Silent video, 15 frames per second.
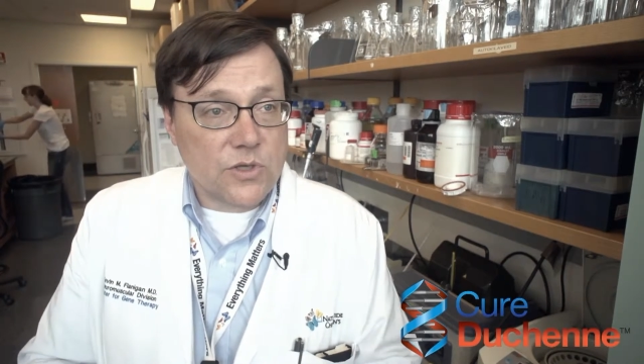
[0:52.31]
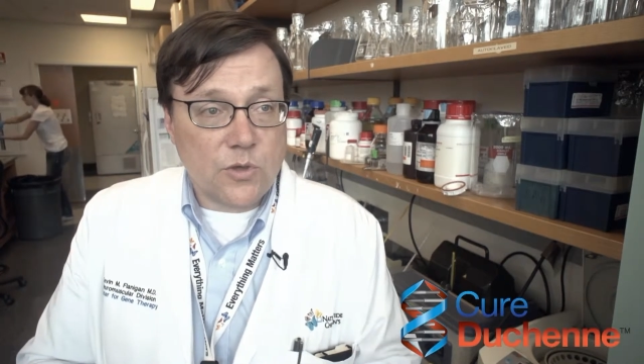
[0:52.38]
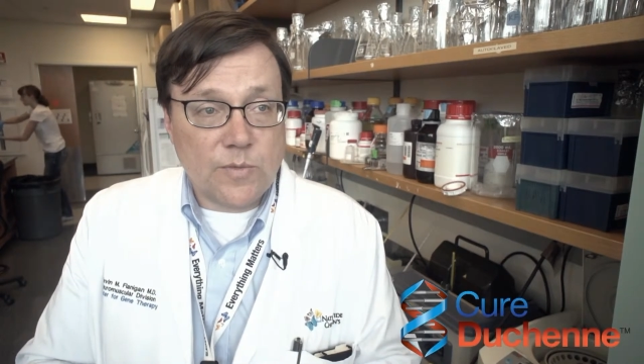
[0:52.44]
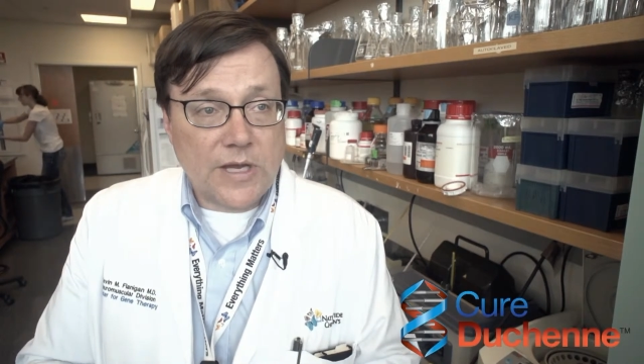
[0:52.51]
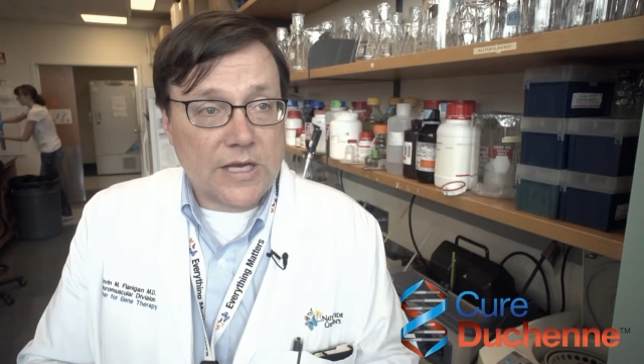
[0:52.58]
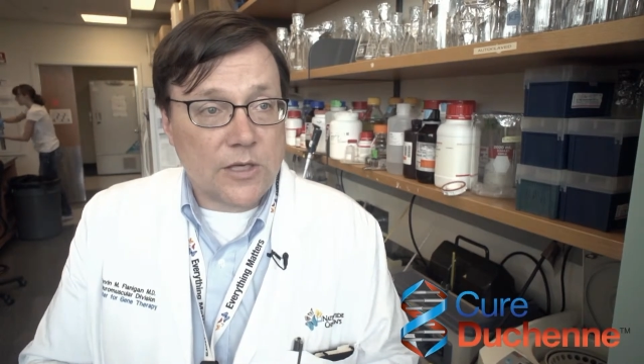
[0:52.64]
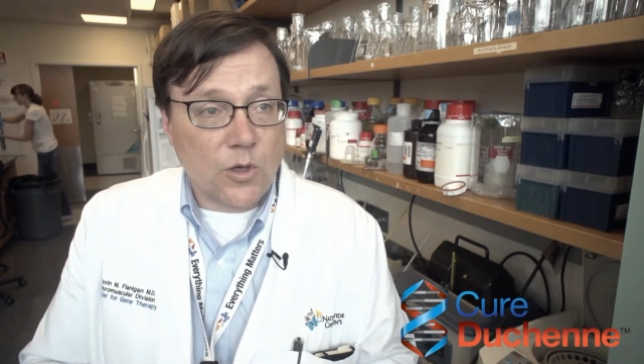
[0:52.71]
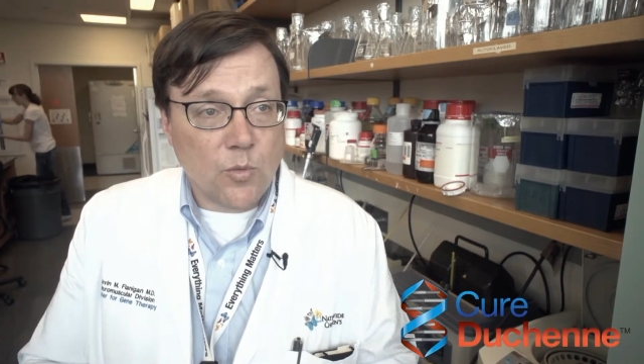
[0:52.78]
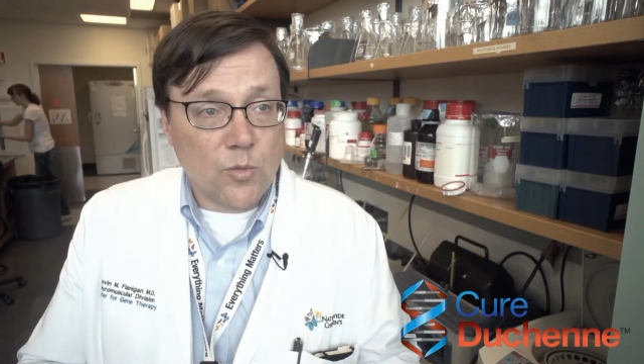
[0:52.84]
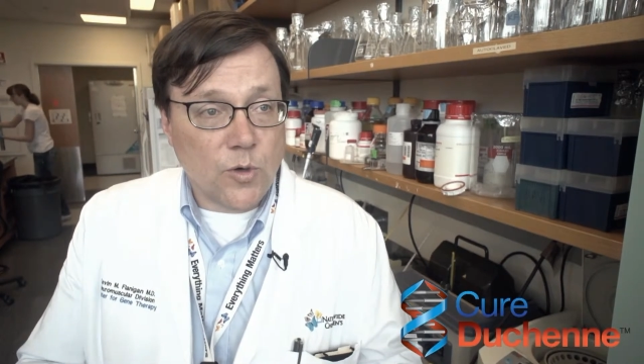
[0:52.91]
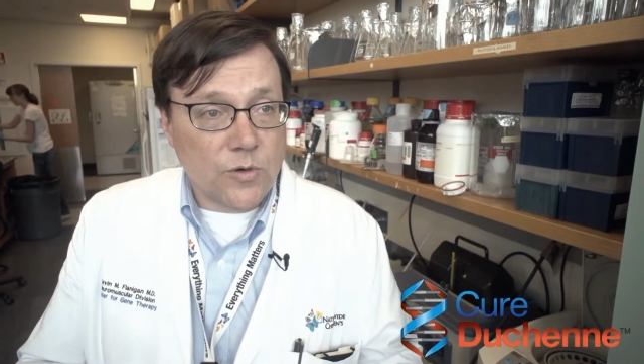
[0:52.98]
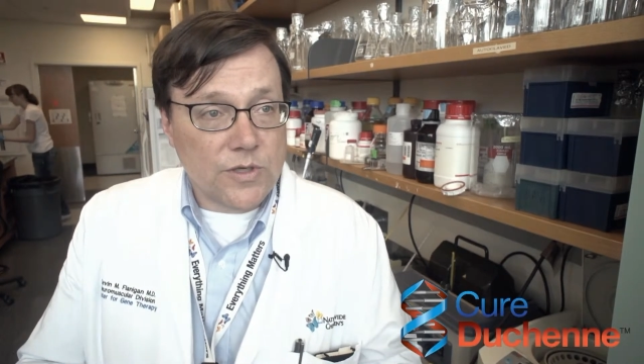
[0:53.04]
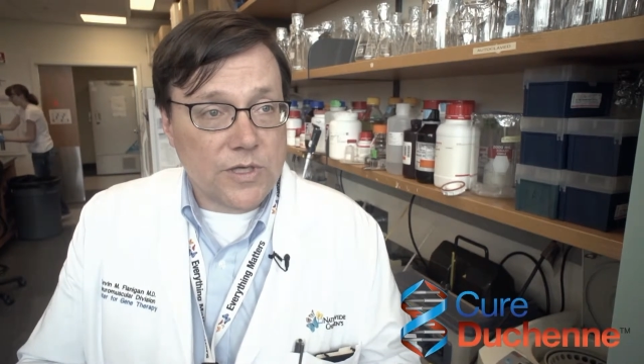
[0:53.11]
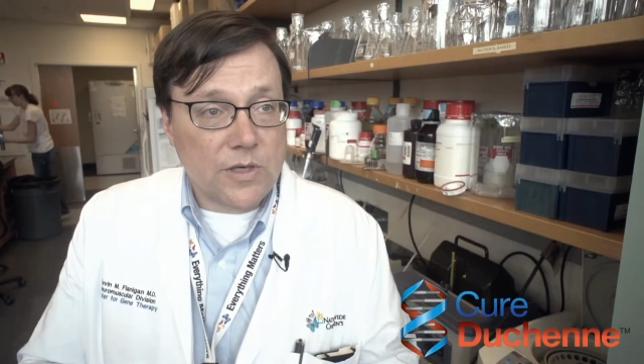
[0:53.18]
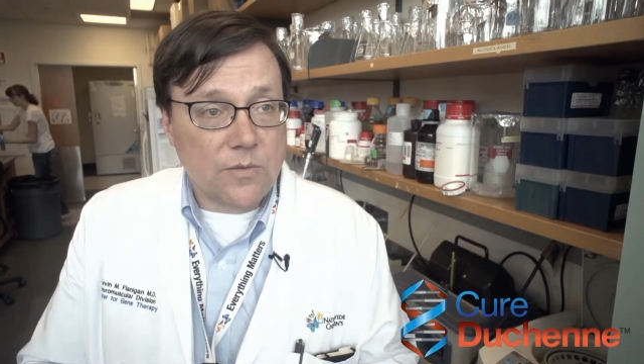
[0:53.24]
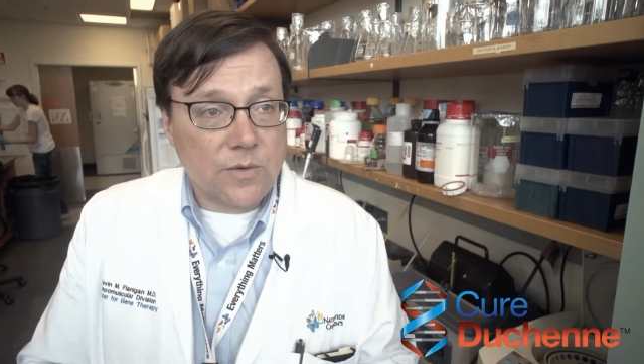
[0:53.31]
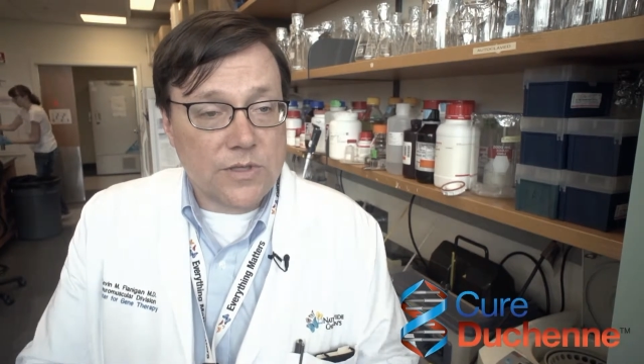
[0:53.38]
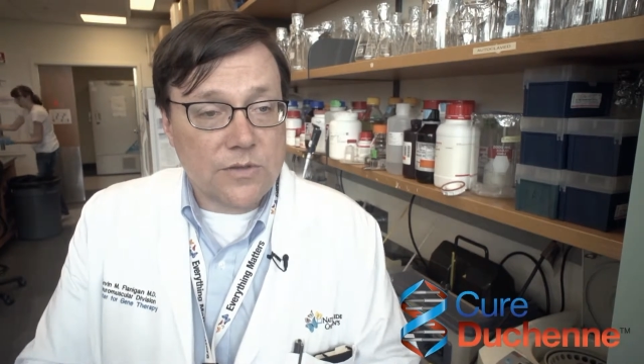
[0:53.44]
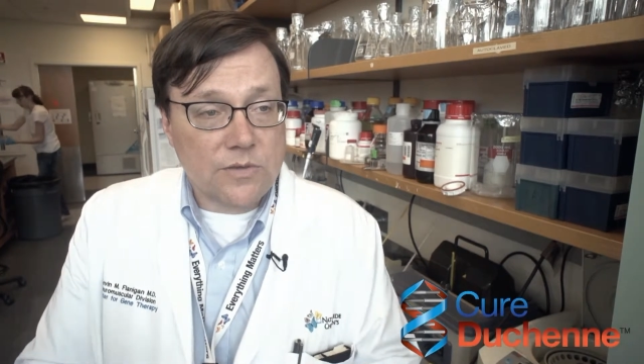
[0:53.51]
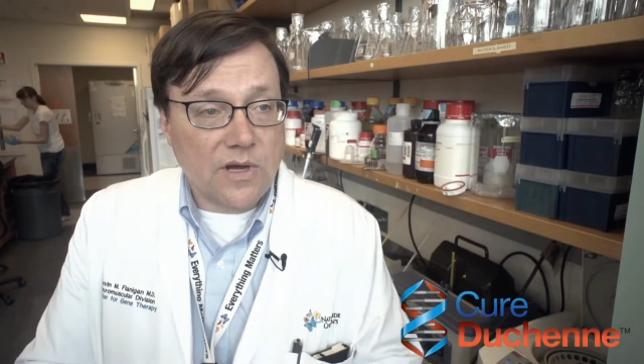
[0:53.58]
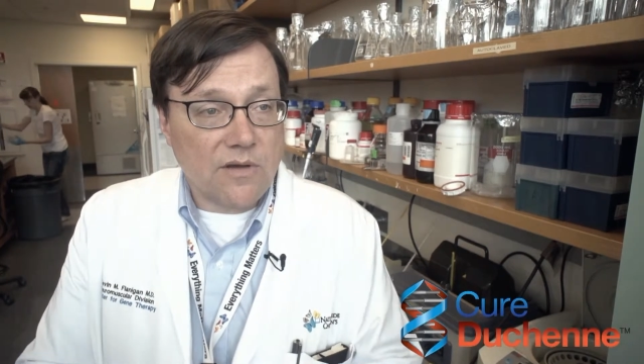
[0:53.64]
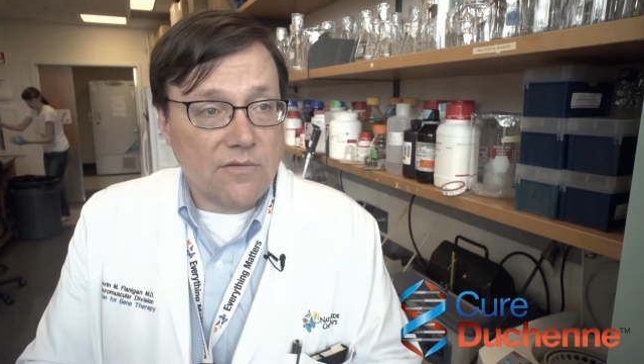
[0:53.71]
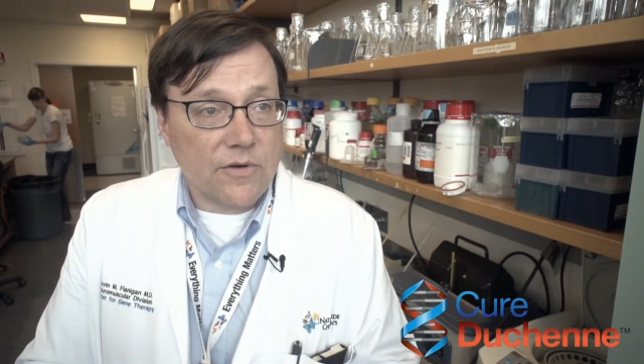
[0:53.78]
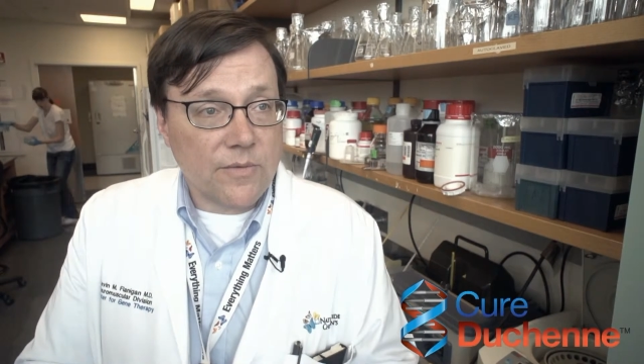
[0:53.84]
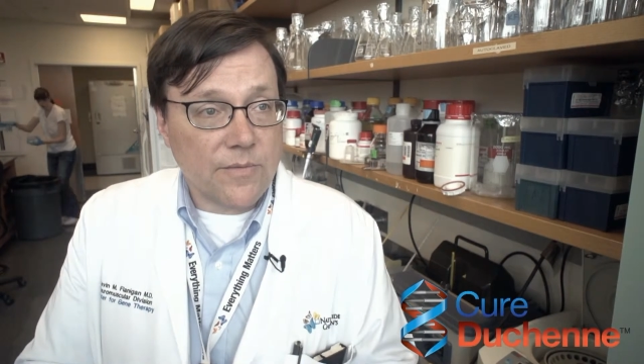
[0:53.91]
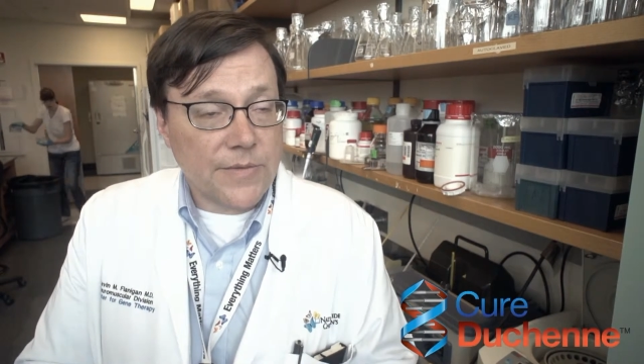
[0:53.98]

so you make no protein whatsoever.